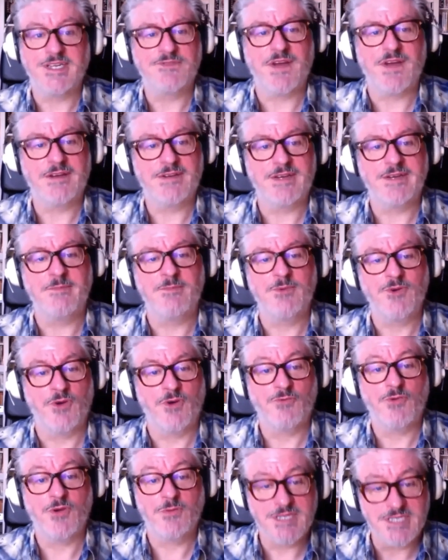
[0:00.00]
found in a
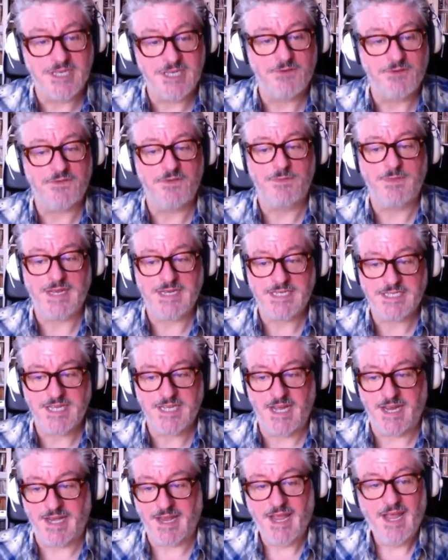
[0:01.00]
room that's locked from the
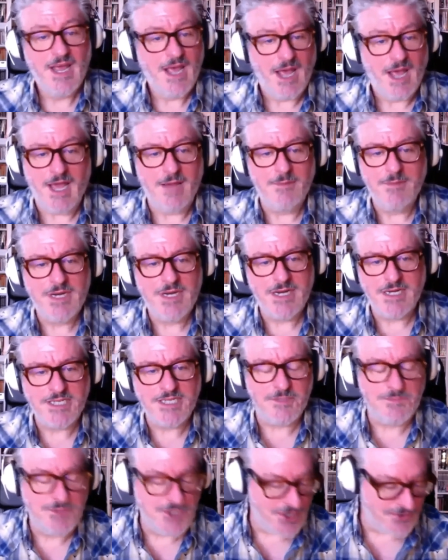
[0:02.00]
inside, a little
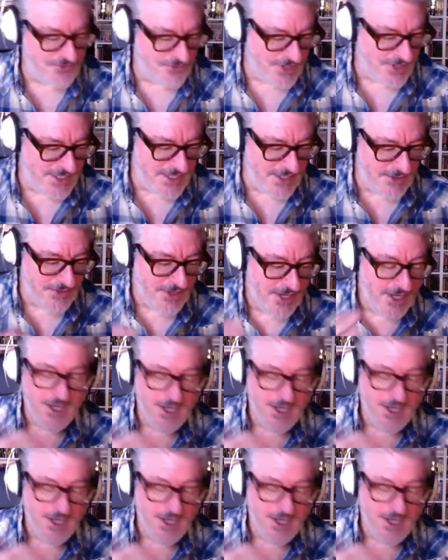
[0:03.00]
subgenre on its own.